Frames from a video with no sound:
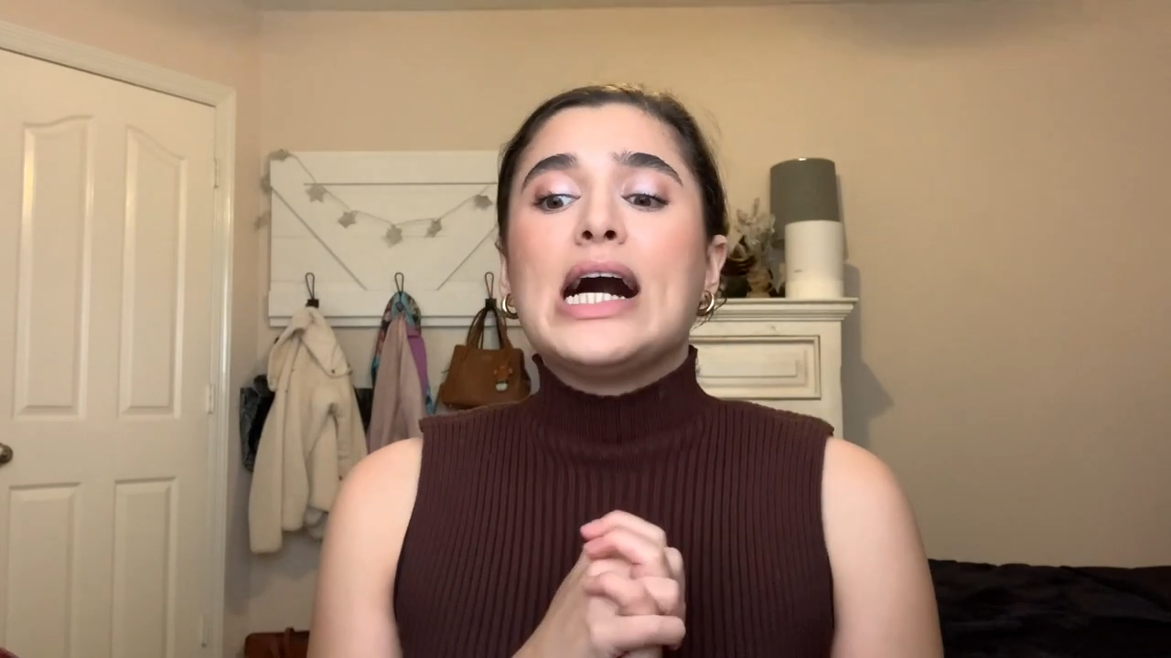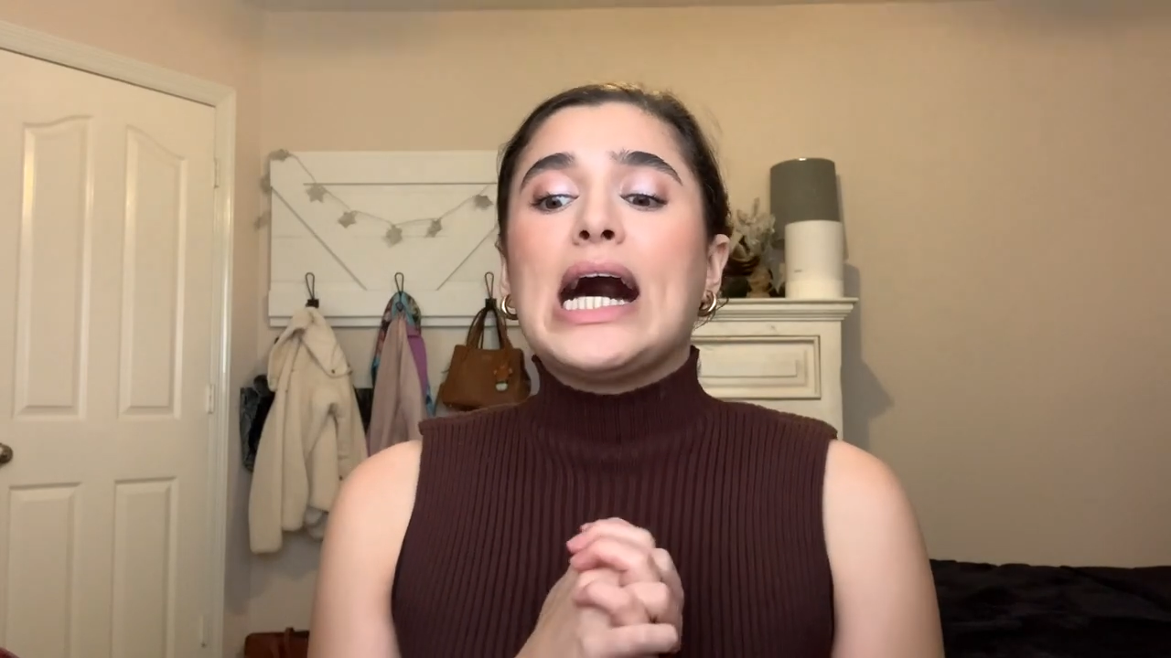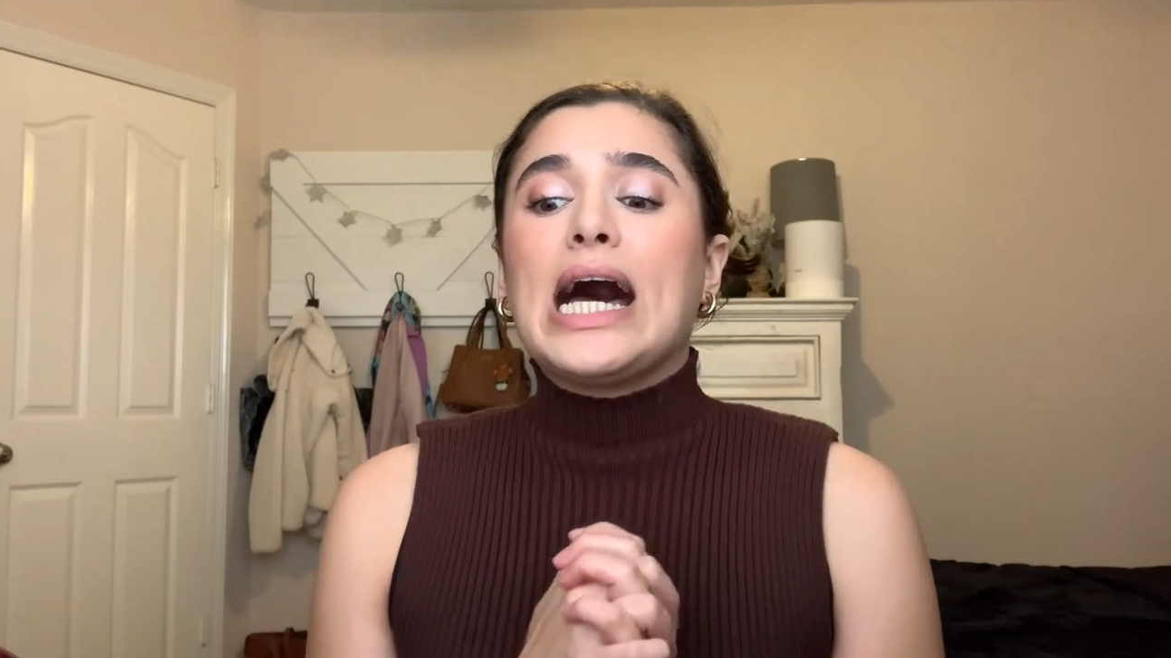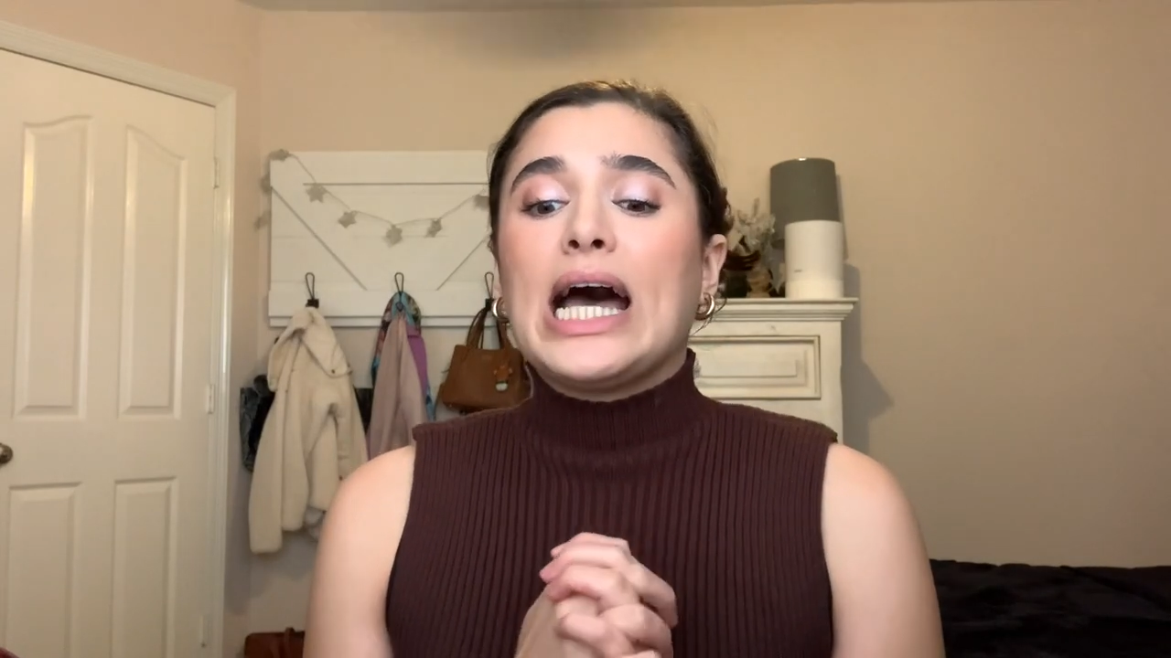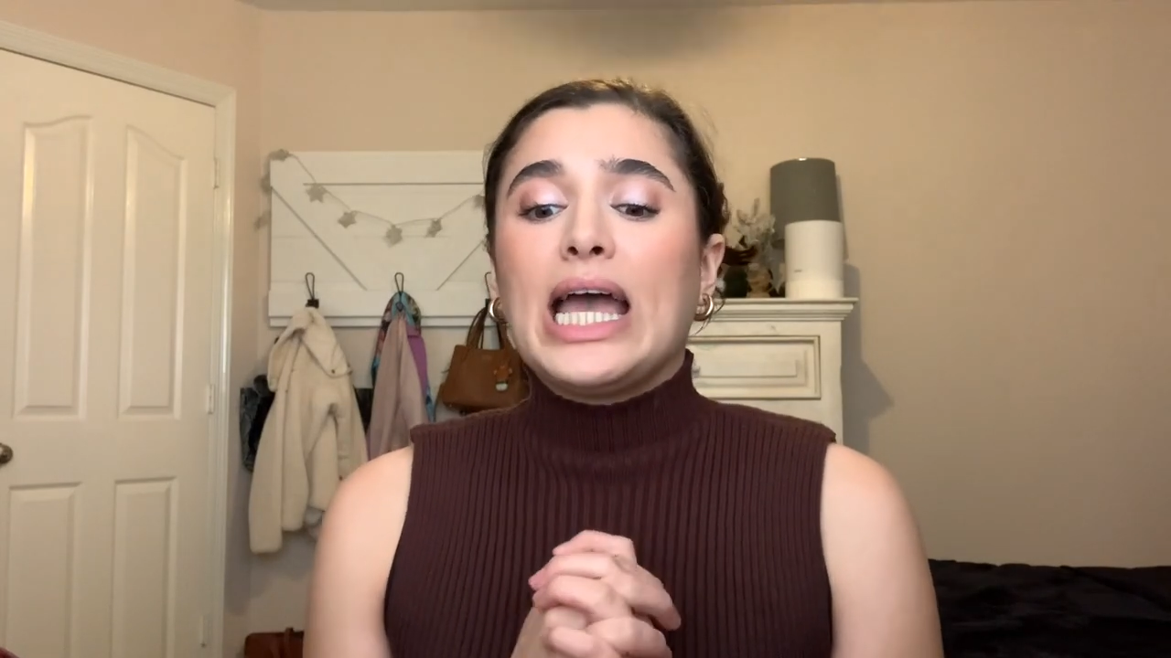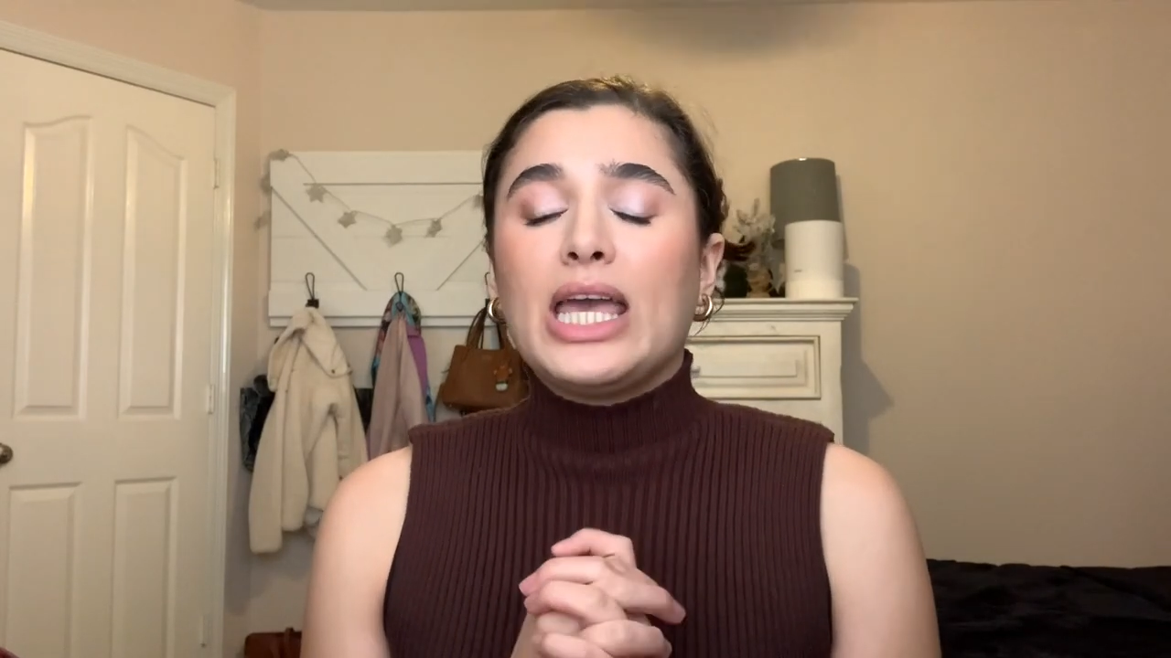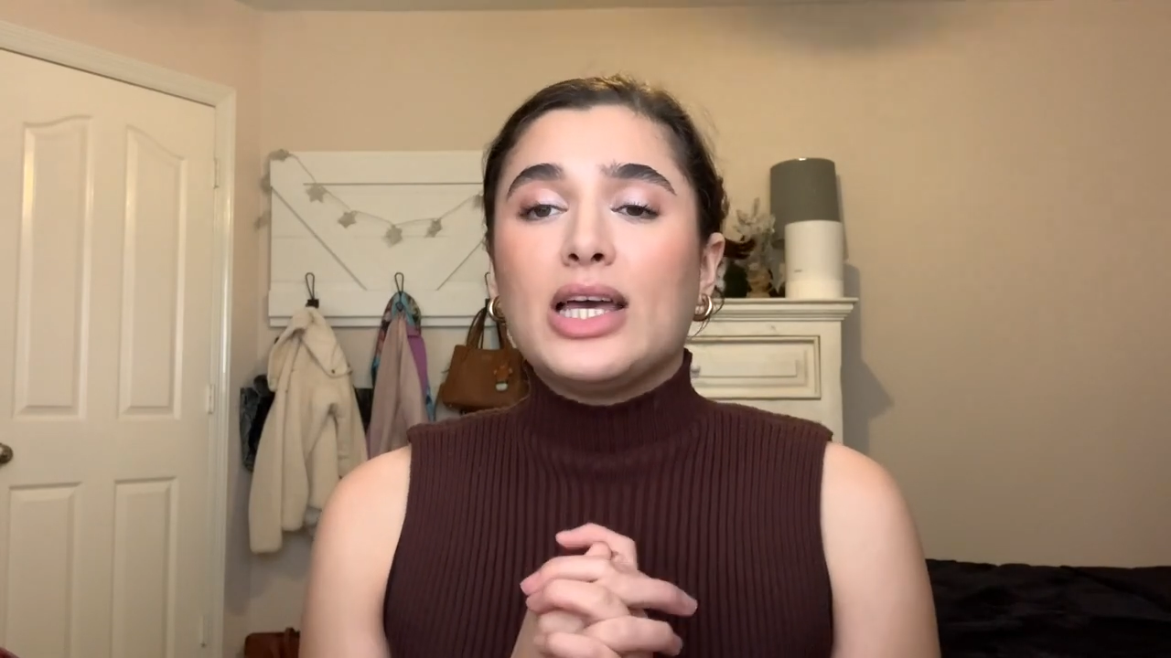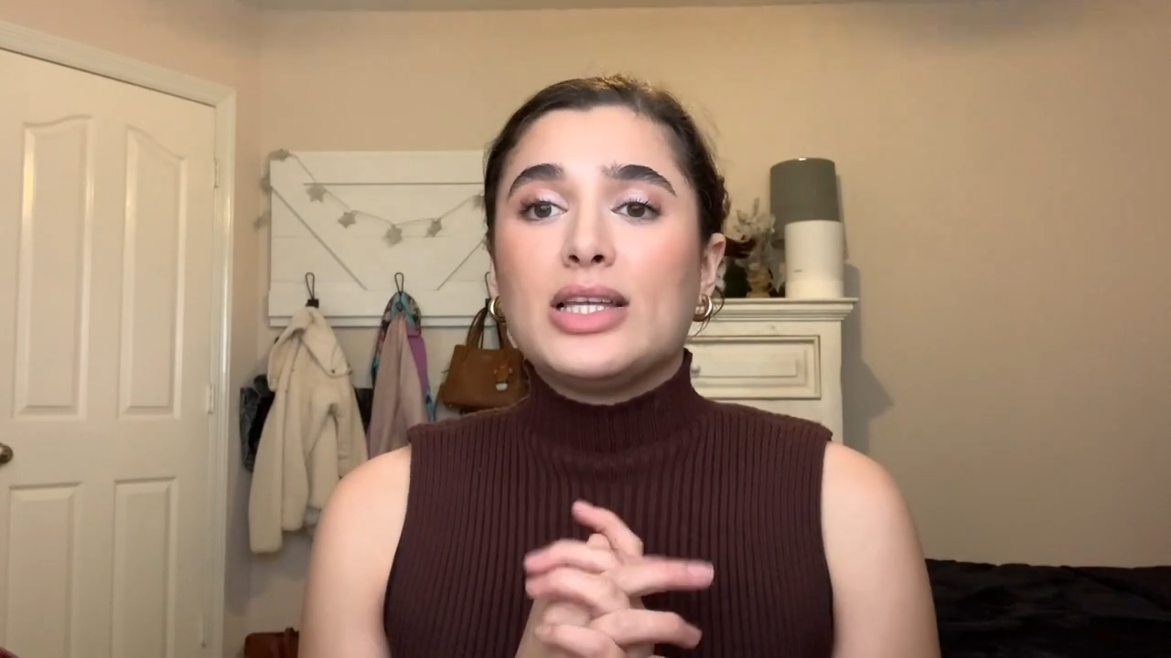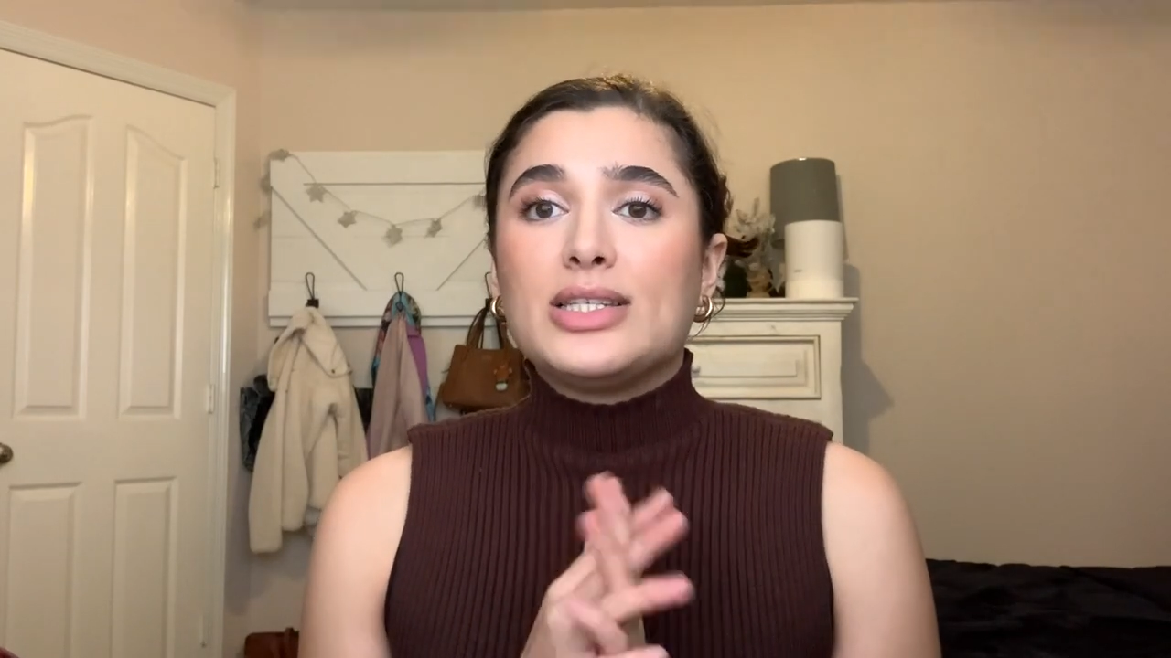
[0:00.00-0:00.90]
I